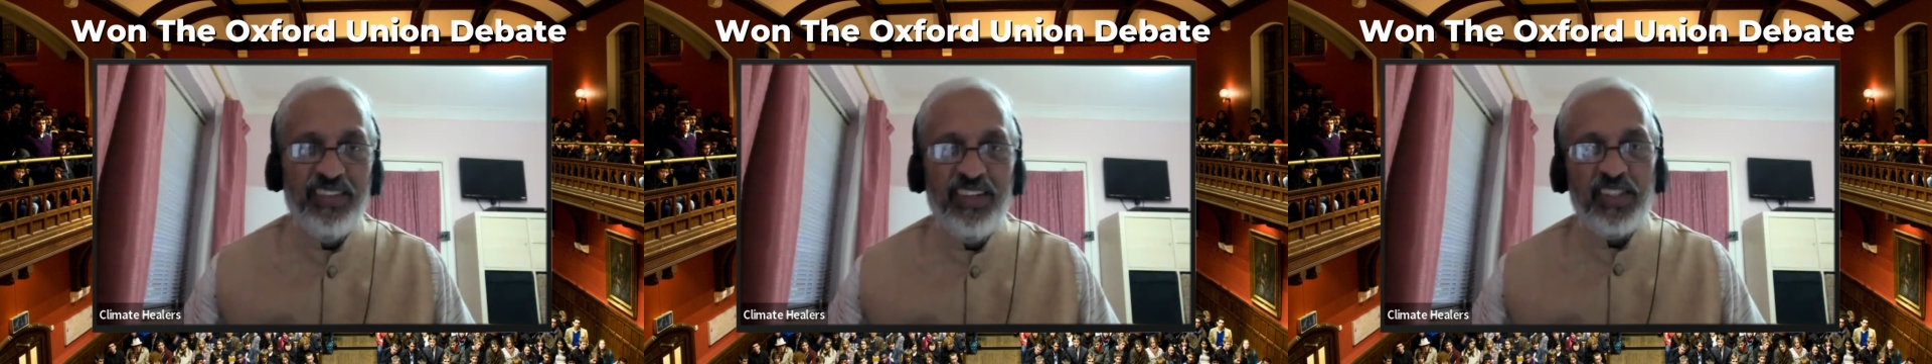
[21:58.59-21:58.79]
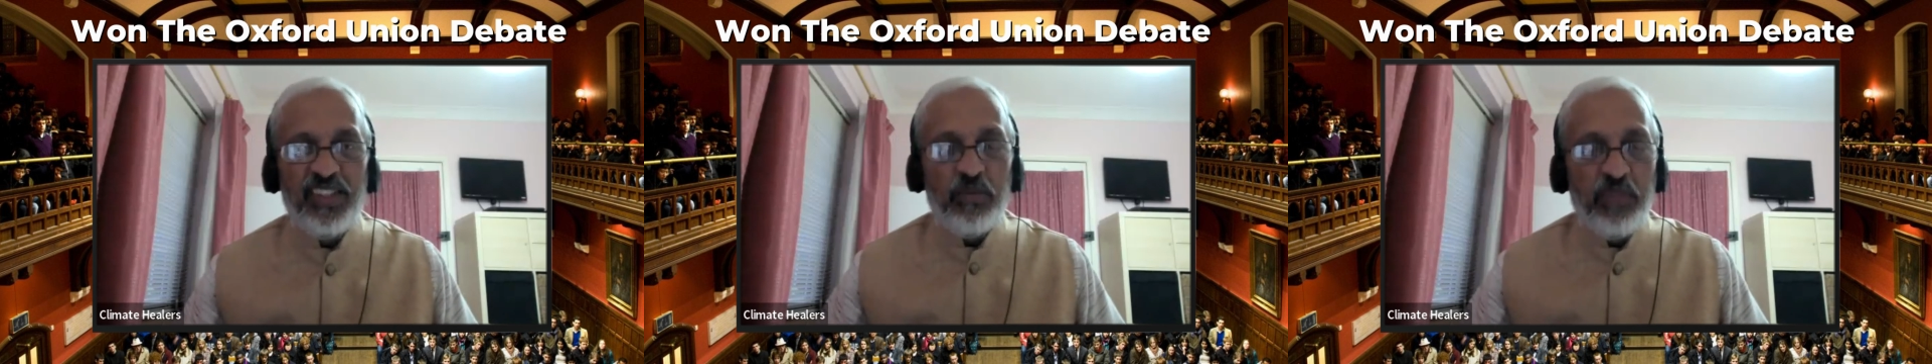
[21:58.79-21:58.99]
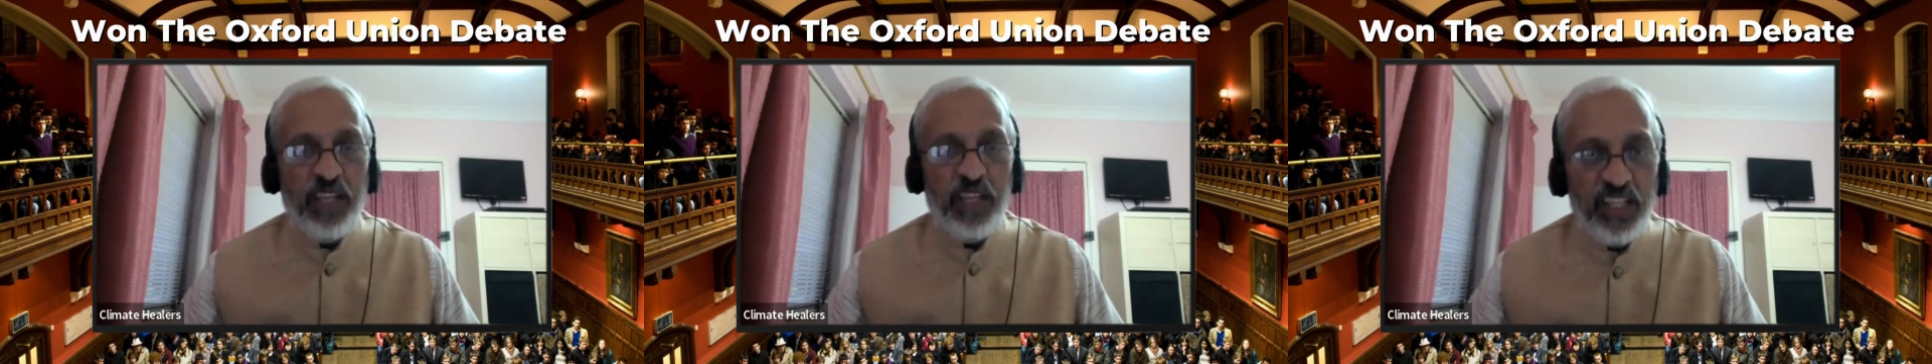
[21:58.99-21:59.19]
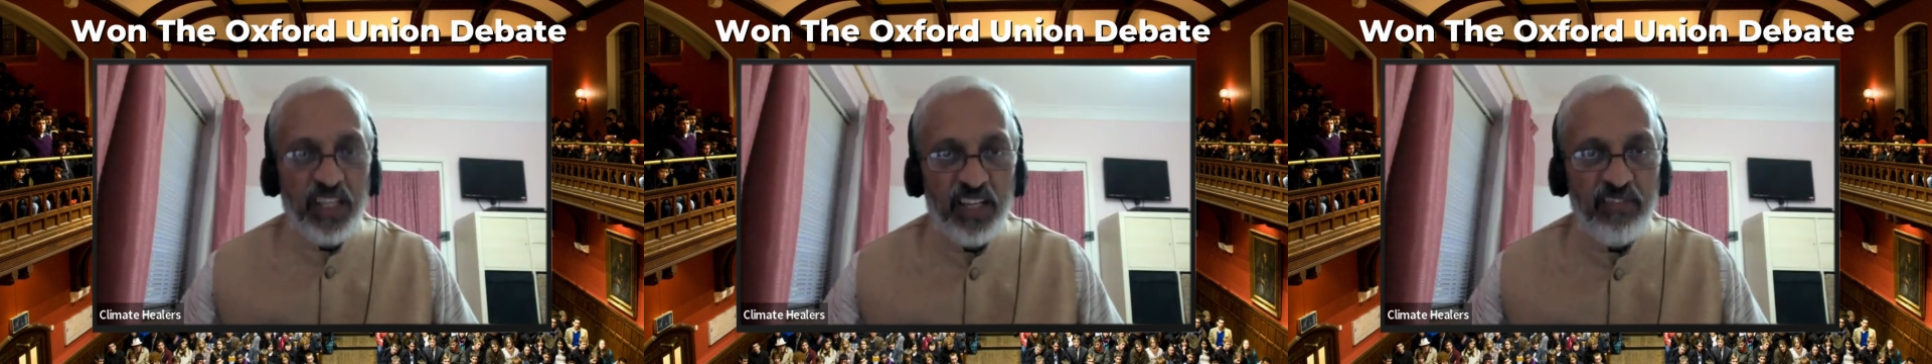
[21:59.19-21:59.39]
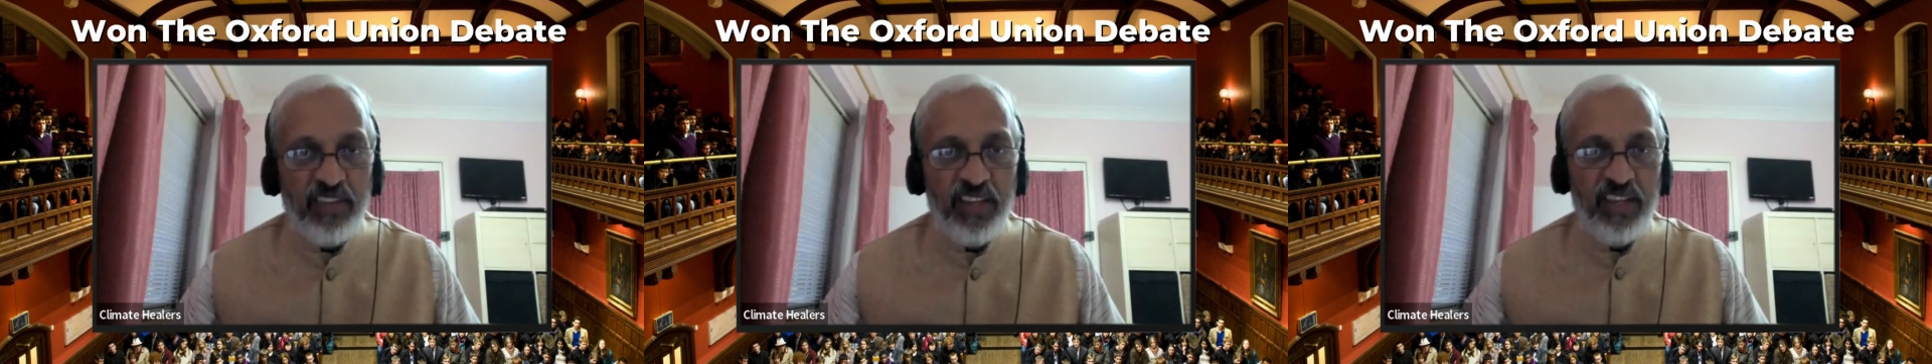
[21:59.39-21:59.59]
it's going to be
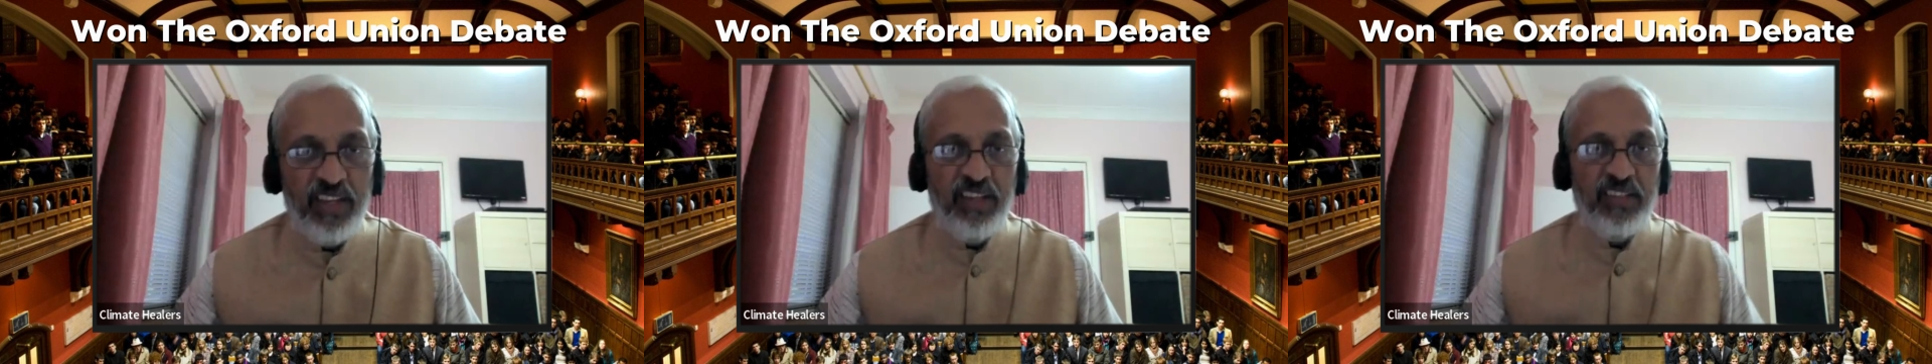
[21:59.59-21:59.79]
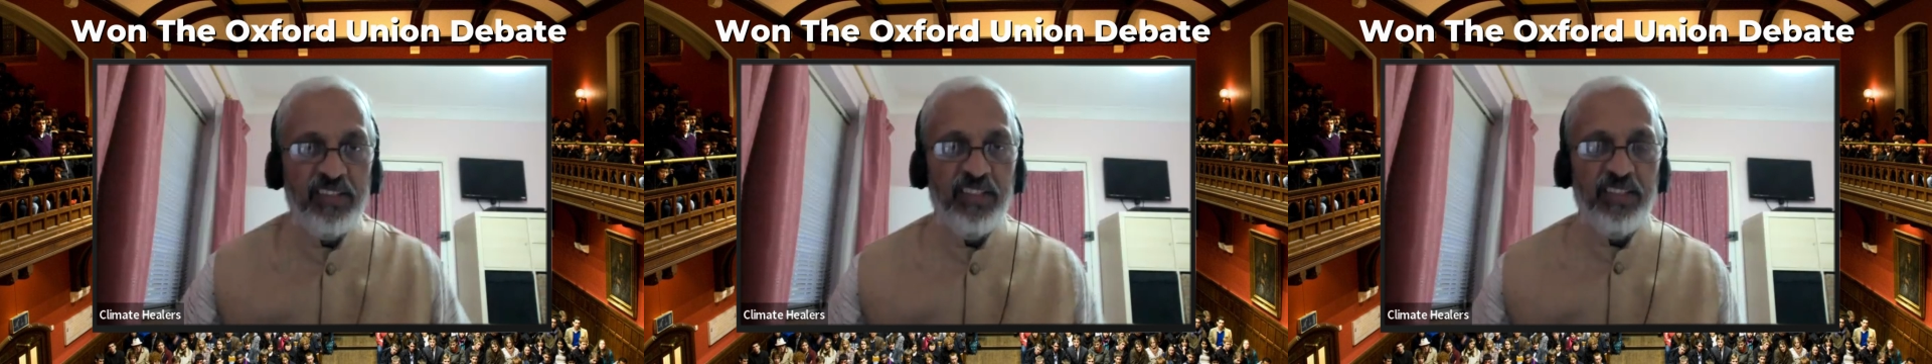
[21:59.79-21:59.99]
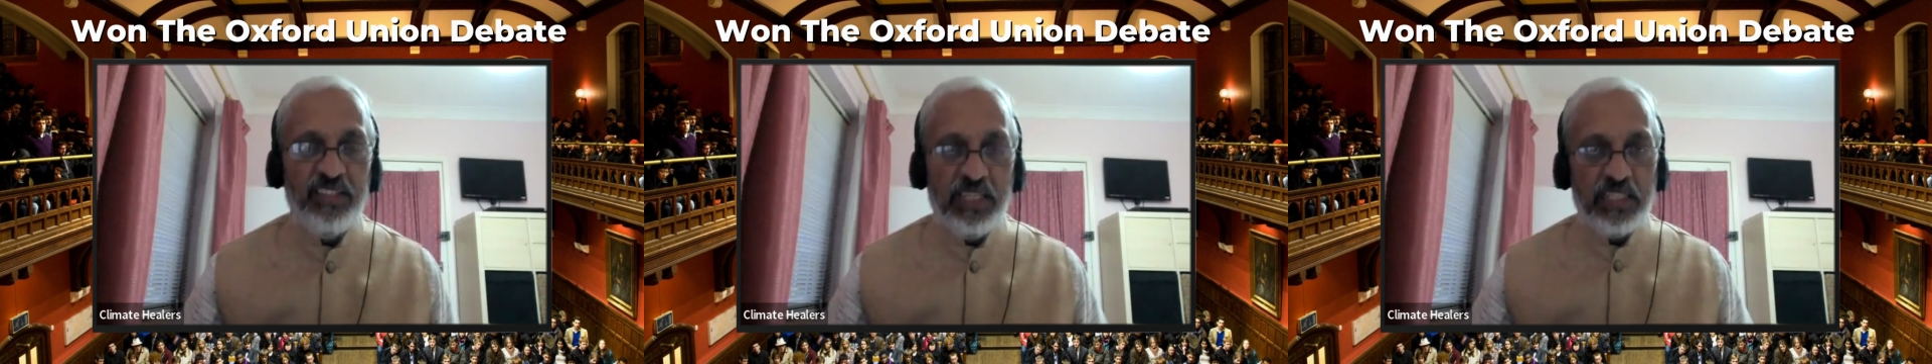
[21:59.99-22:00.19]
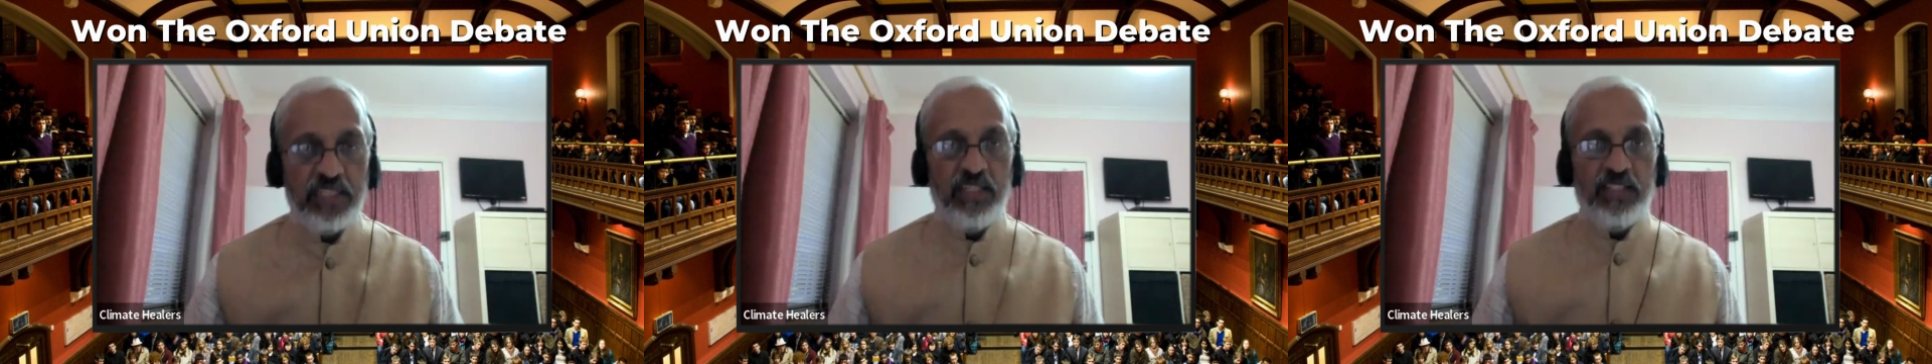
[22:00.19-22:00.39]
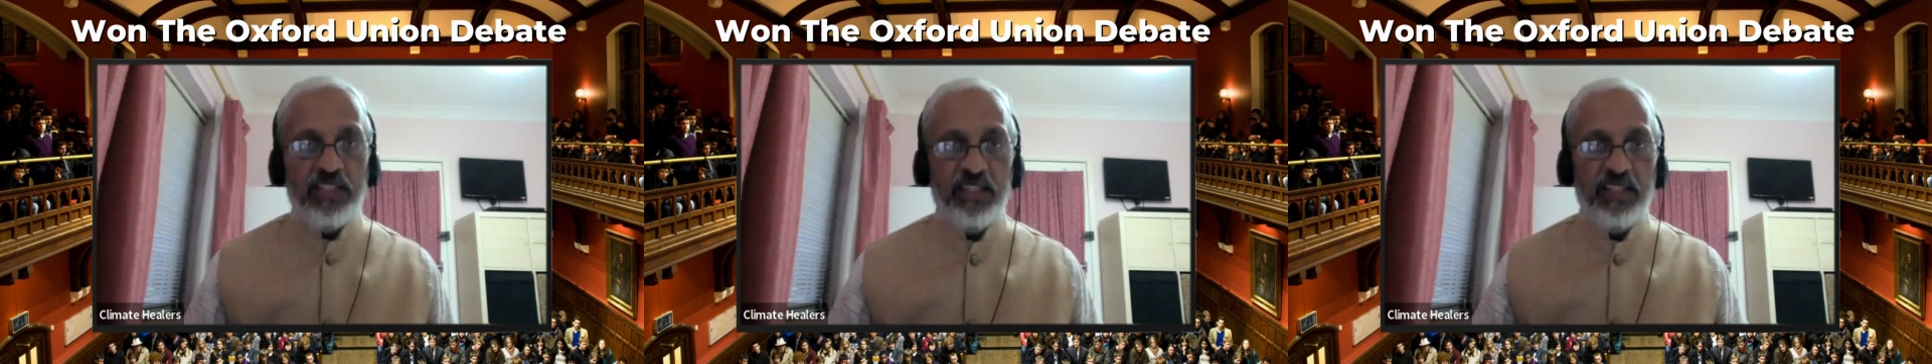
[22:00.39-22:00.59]
inconvenient and things
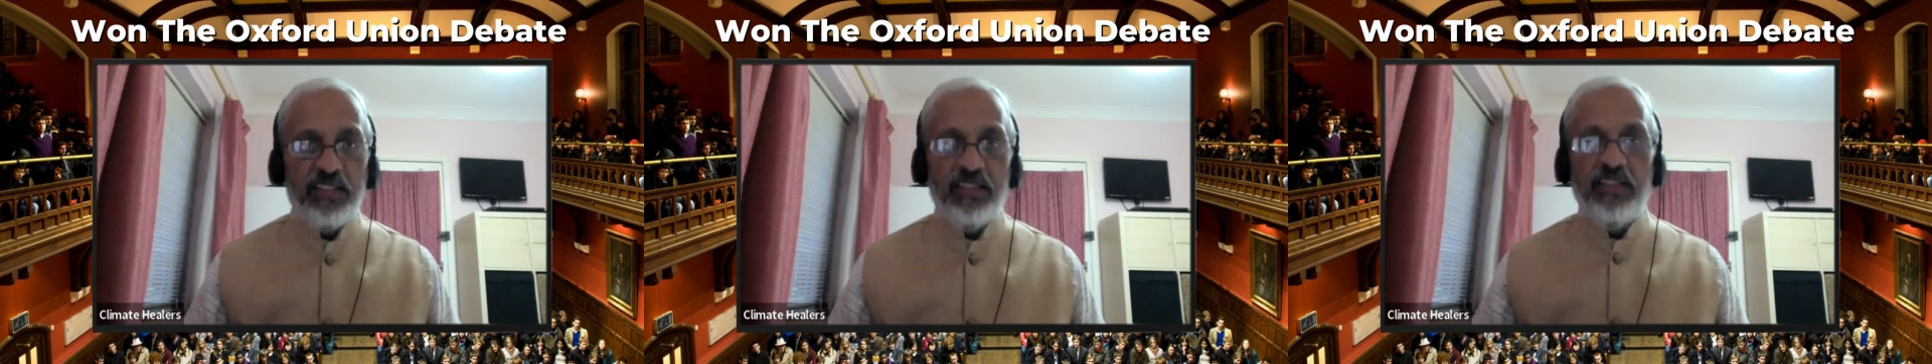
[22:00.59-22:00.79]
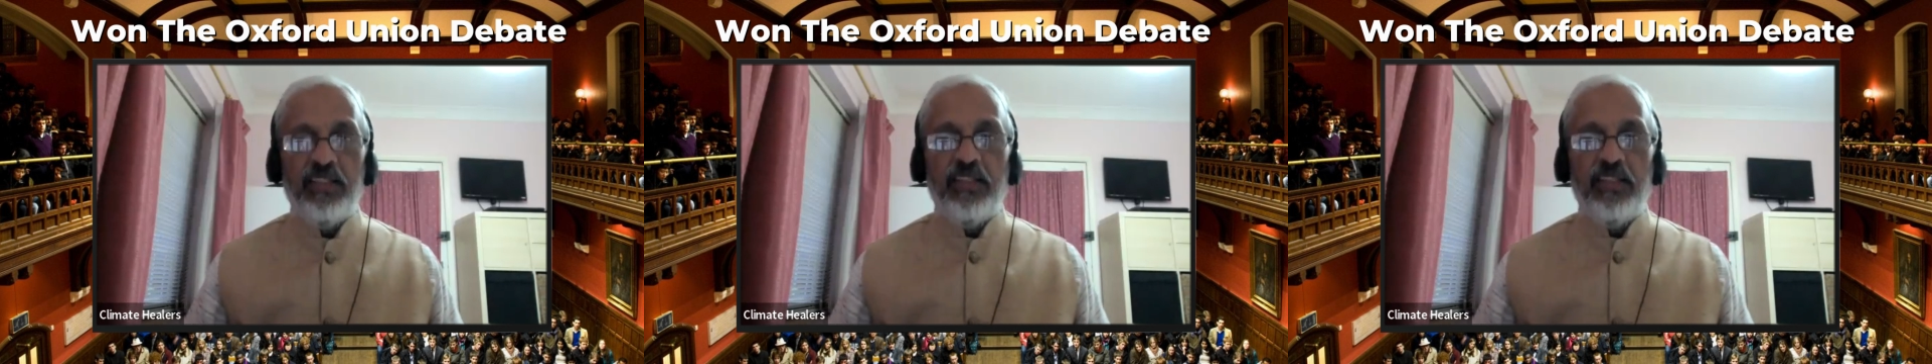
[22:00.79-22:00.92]
like that.